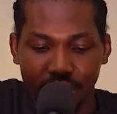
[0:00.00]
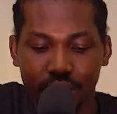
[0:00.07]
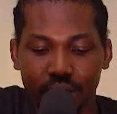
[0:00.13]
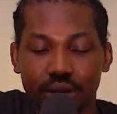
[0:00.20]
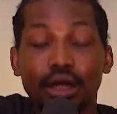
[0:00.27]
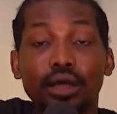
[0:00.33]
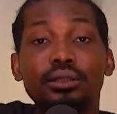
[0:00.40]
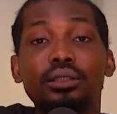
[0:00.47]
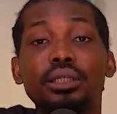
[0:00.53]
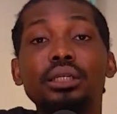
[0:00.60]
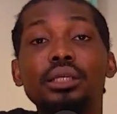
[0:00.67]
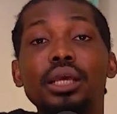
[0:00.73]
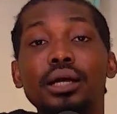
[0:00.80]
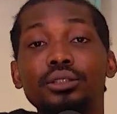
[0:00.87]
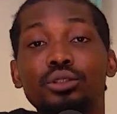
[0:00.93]
13
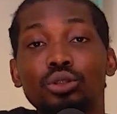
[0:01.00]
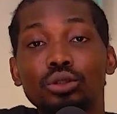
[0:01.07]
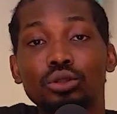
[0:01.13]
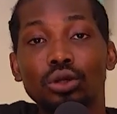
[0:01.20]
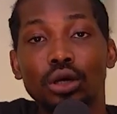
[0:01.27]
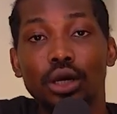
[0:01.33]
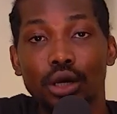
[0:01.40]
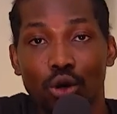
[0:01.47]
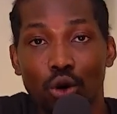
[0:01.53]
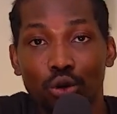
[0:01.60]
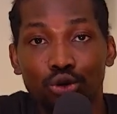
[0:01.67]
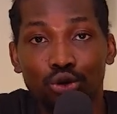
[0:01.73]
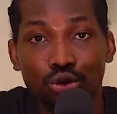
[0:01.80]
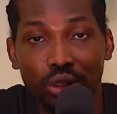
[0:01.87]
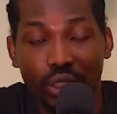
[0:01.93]
years ago
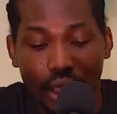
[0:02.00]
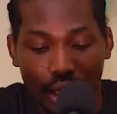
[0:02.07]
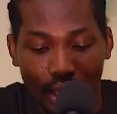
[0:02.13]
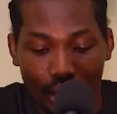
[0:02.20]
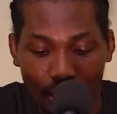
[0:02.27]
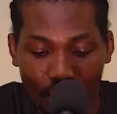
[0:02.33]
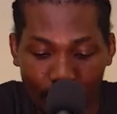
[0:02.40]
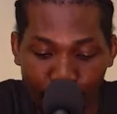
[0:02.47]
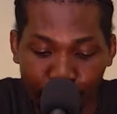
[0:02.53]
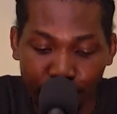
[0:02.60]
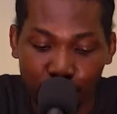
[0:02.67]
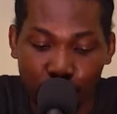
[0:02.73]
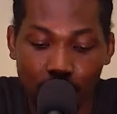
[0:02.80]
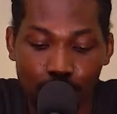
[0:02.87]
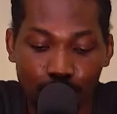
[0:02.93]
today,
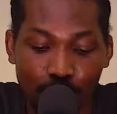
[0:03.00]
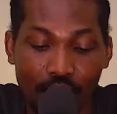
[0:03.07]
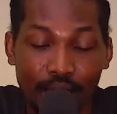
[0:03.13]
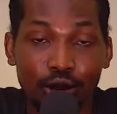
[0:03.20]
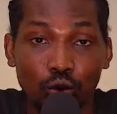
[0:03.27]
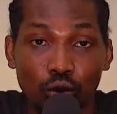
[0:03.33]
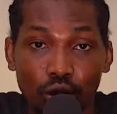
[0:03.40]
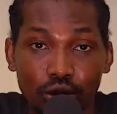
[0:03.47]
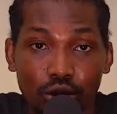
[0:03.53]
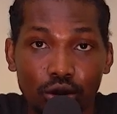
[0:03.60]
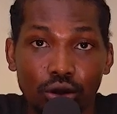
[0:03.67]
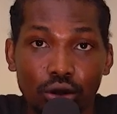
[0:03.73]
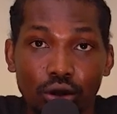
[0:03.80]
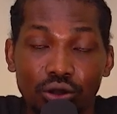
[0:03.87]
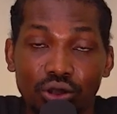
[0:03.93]
Bitcoin price was
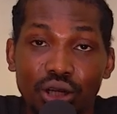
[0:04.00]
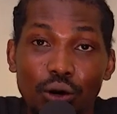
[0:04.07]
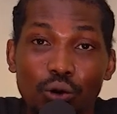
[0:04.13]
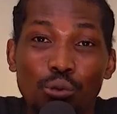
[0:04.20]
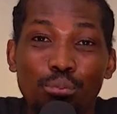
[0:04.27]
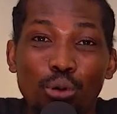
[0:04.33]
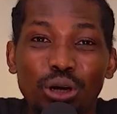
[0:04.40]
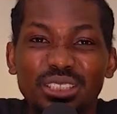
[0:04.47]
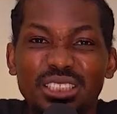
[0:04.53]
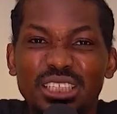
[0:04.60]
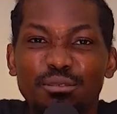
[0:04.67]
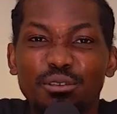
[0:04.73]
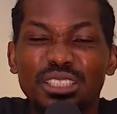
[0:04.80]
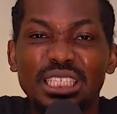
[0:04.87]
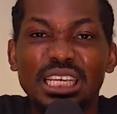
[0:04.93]

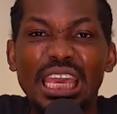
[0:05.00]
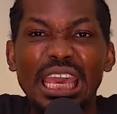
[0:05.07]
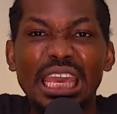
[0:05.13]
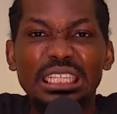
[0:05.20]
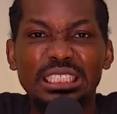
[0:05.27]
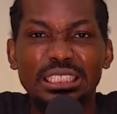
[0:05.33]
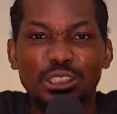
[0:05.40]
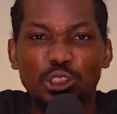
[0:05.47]
$0.78.